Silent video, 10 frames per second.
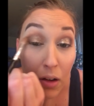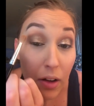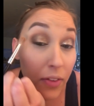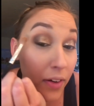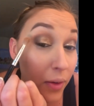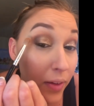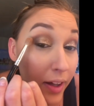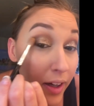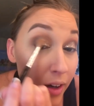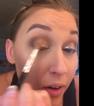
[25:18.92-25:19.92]
Because I don't
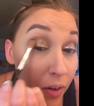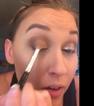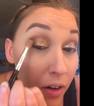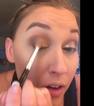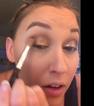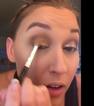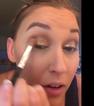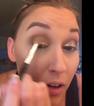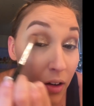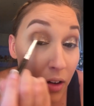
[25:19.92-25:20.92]
like how
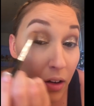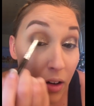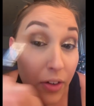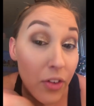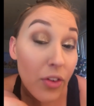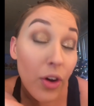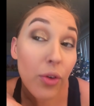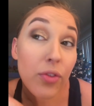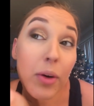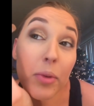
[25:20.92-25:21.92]
it just
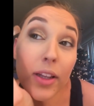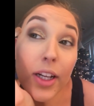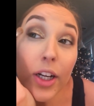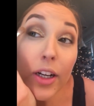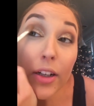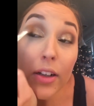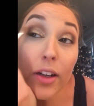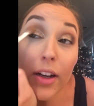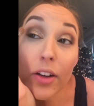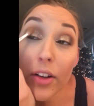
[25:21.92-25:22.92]
goes from glitter to
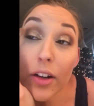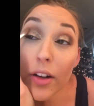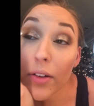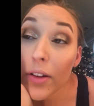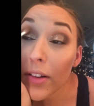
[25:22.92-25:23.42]
eyeshadow.